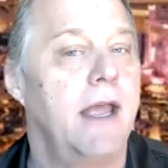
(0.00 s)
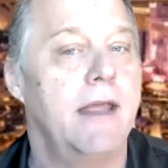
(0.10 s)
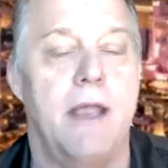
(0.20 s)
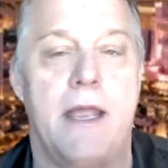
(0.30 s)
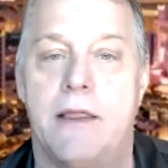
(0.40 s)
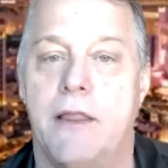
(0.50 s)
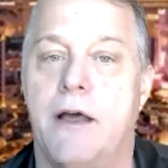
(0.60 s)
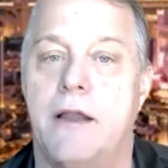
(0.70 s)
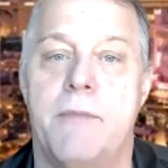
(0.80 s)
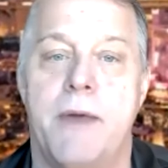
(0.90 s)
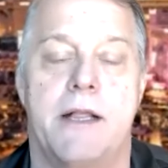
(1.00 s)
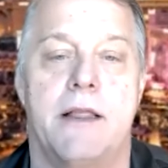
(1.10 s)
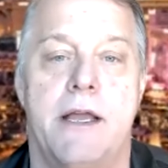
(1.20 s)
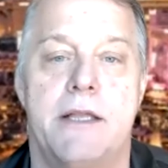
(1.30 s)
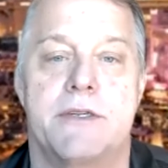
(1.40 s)
And a lot of my
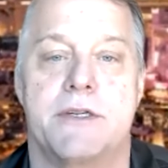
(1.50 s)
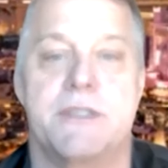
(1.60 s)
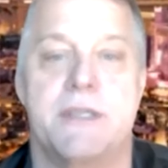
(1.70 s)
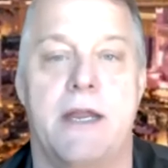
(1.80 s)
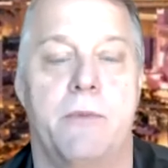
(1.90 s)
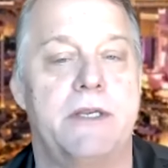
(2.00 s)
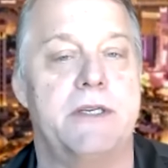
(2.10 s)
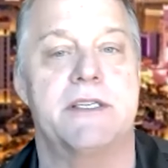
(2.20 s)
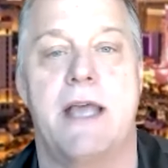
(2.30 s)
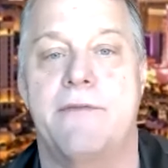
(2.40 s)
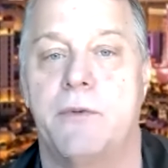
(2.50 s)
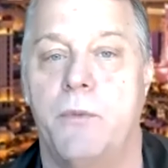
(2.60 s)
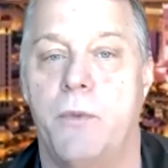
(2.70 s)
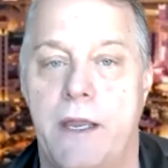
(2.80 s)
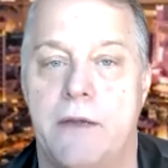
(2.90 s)
clients are saying, we just have to
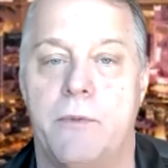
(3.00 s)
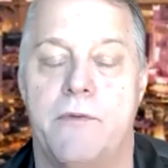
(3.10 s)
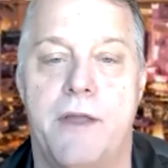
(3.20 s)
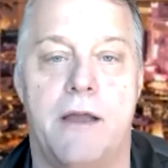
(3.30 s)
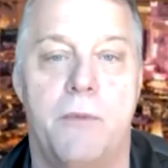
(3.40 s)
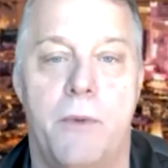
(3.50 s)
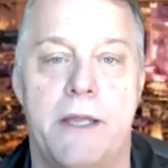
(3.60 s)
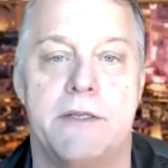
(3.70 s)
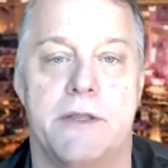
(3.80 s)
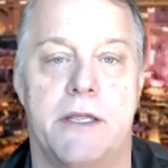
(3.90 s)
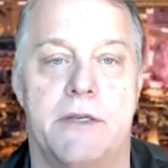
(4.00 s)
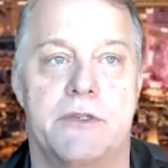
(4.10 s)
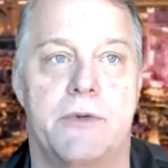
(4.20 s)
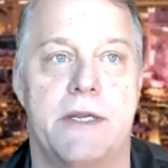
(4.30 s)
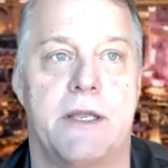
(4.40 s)
wait. We've gotta wait till the
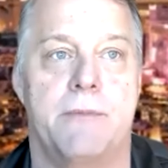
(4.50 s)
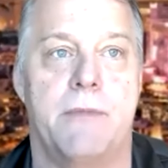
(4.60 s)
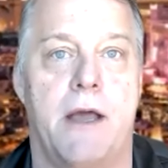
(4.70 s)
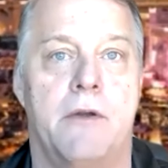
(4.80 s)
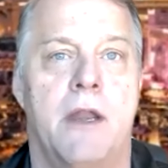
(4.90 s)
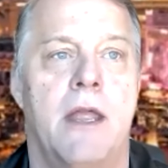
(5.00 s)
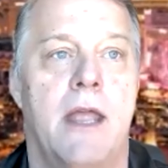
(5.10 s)
interest rates come down.